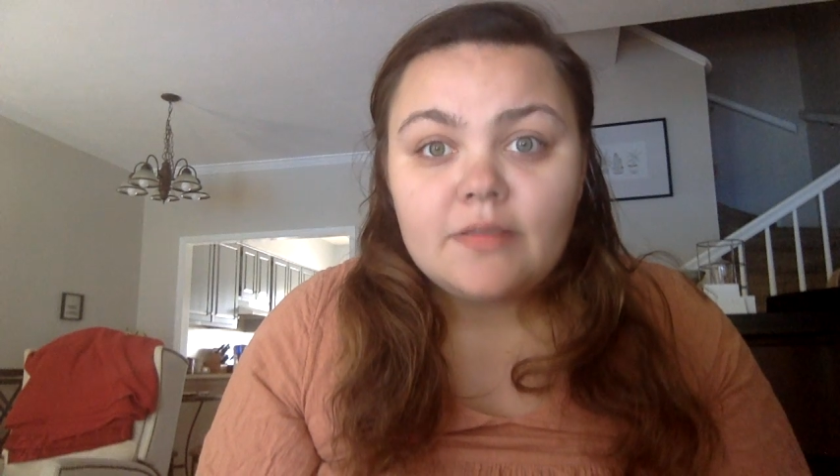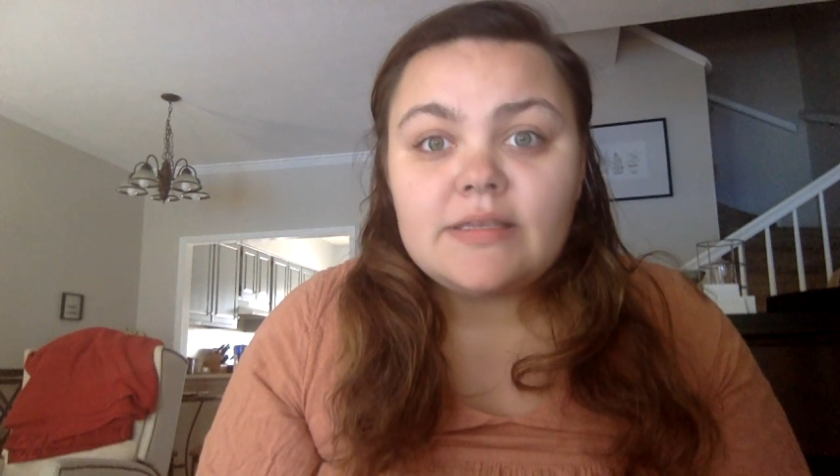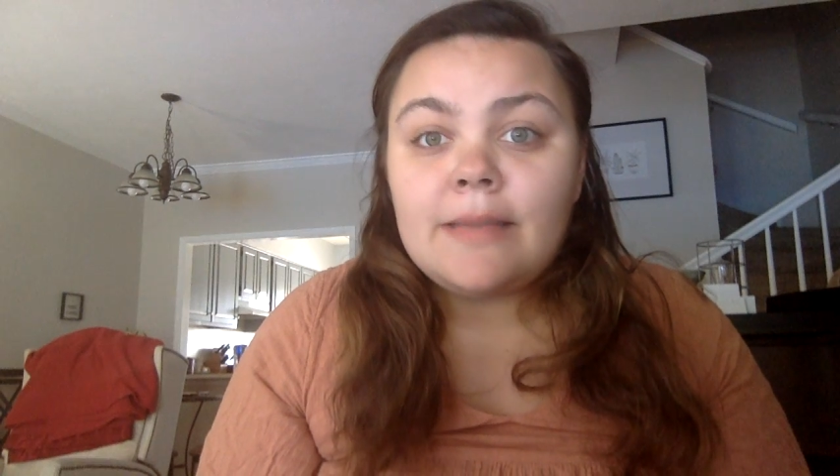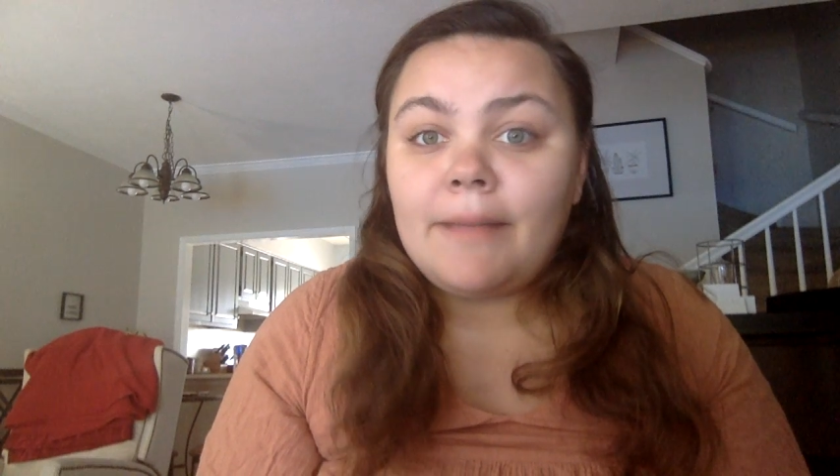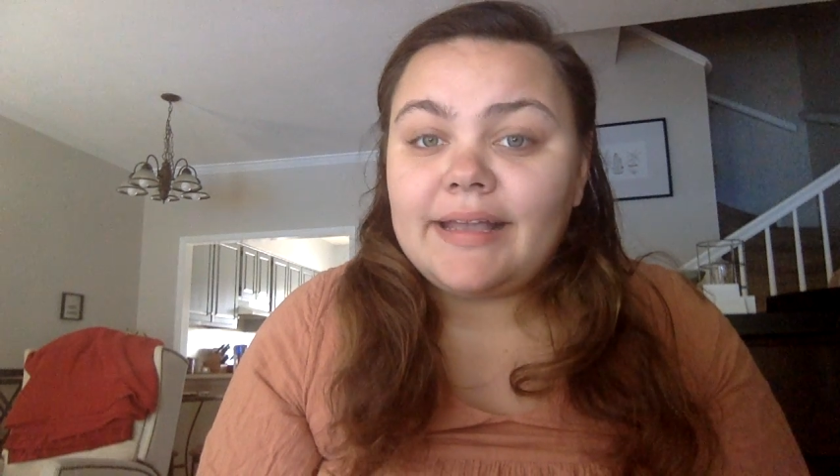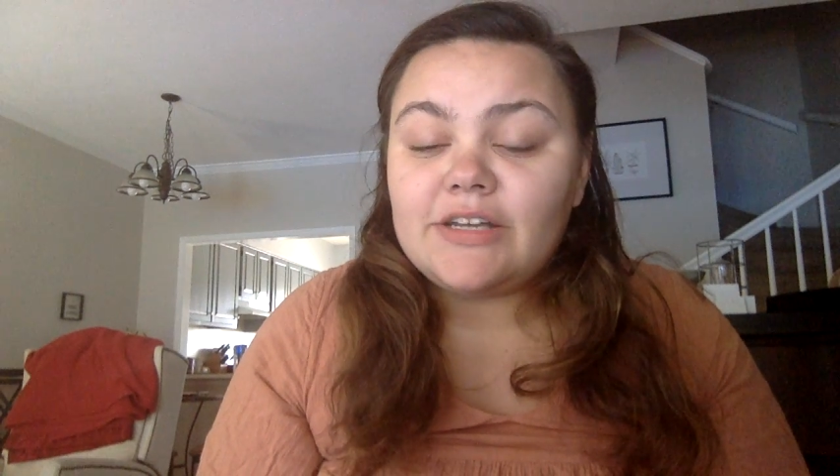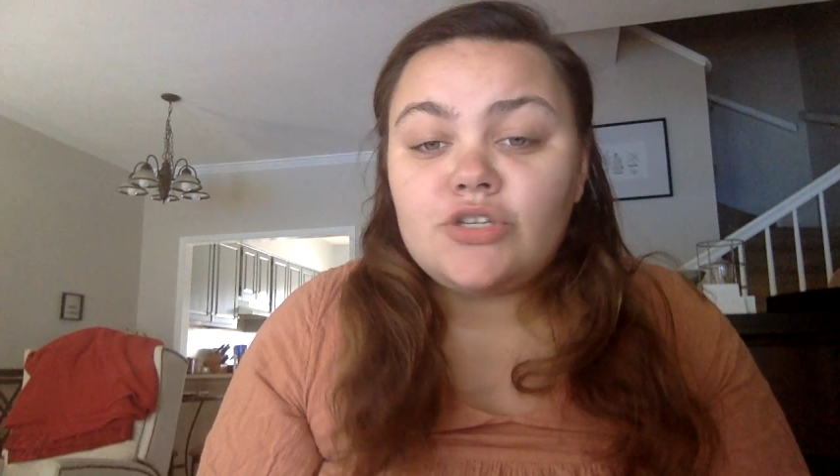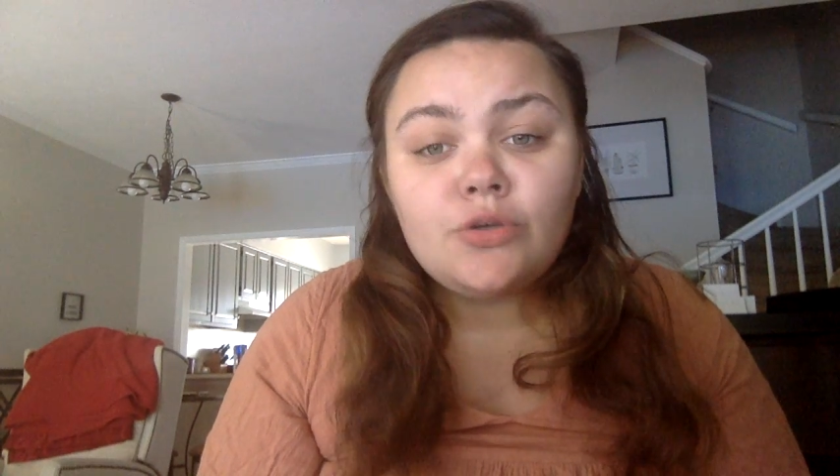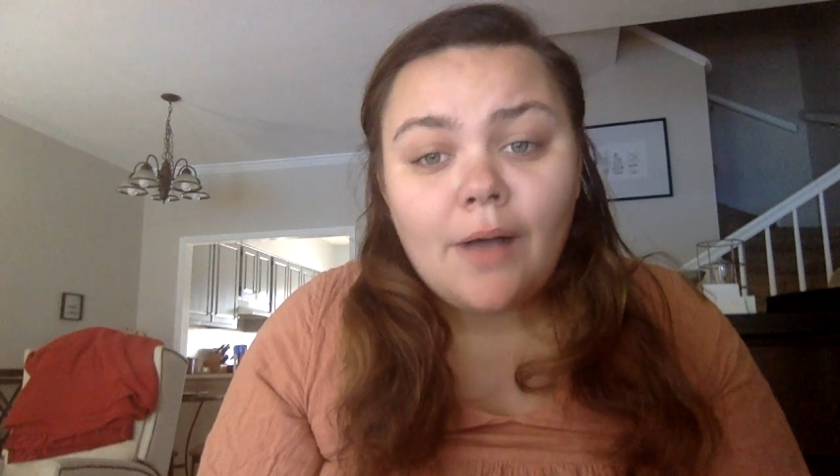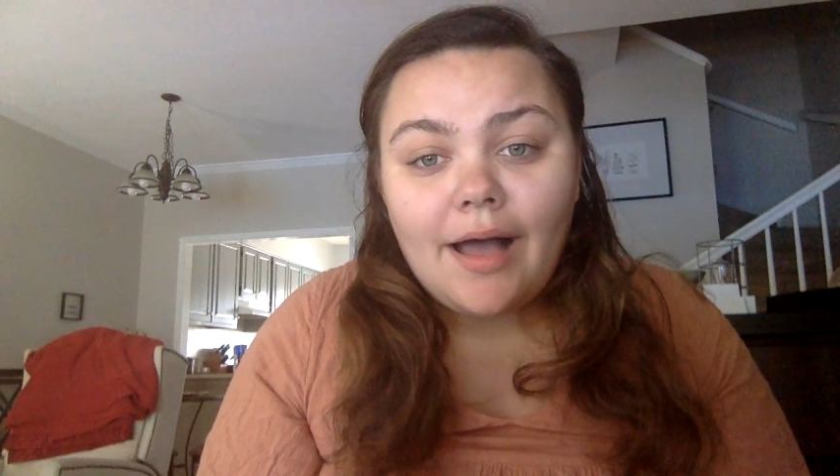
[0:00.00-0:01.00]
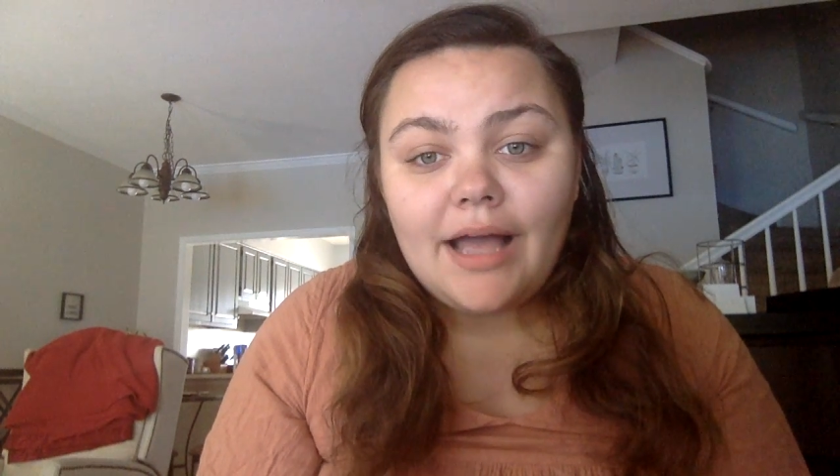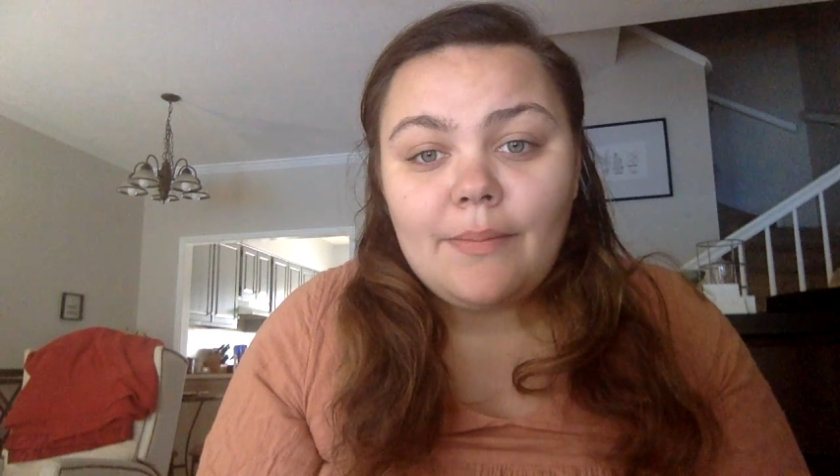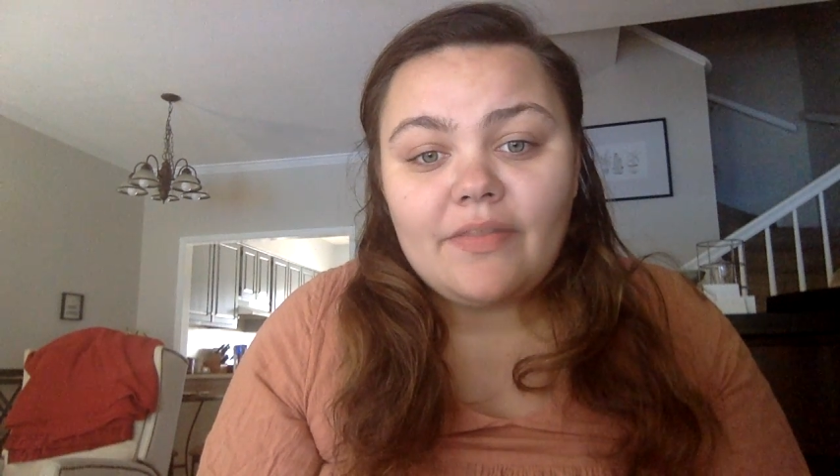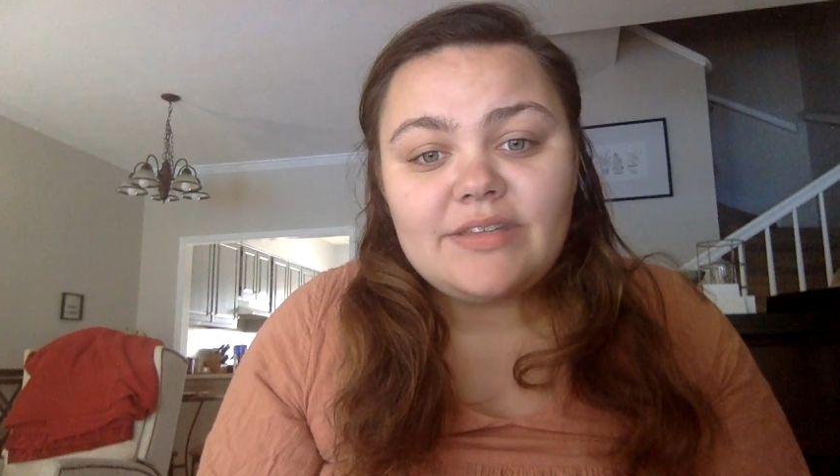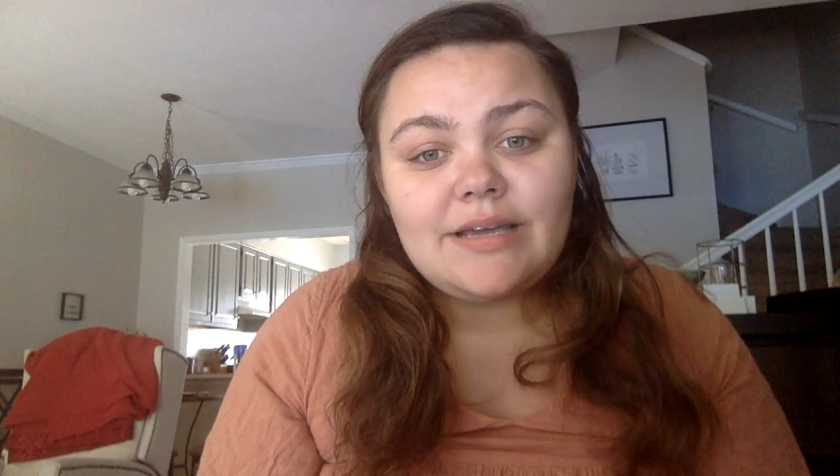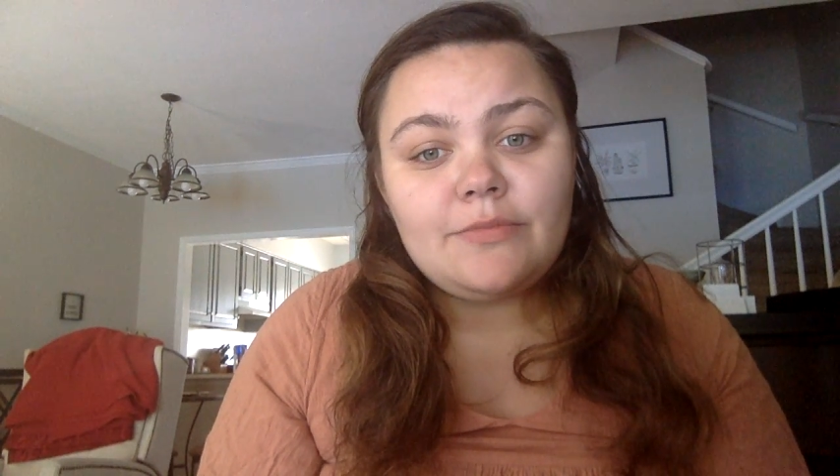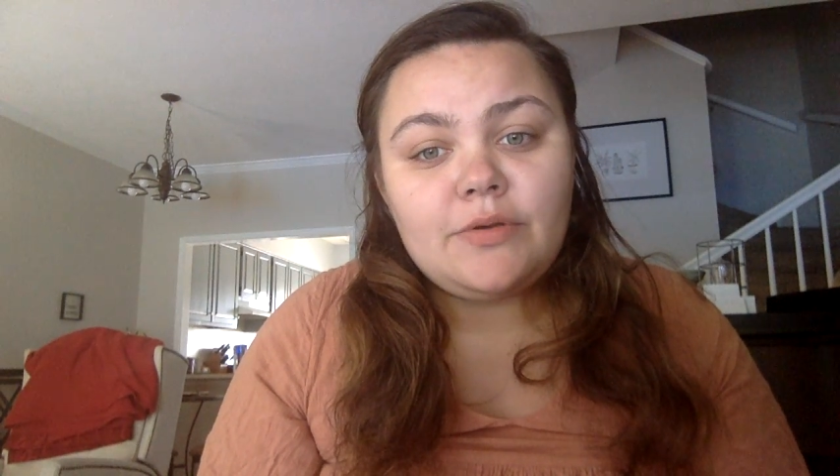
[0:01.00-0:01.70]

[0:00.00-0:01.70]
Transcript: It might get too high by the time